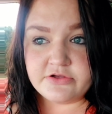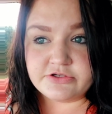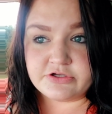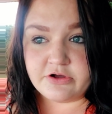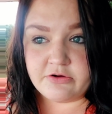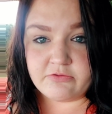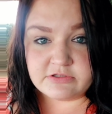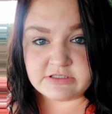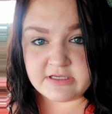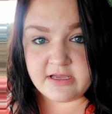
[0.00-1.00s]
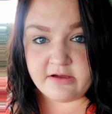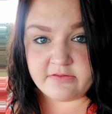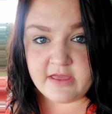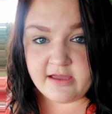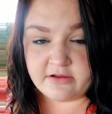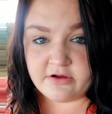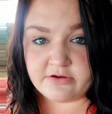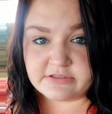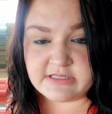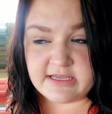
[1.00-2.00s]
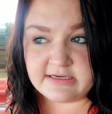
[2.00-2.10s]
So we'll see how that goes.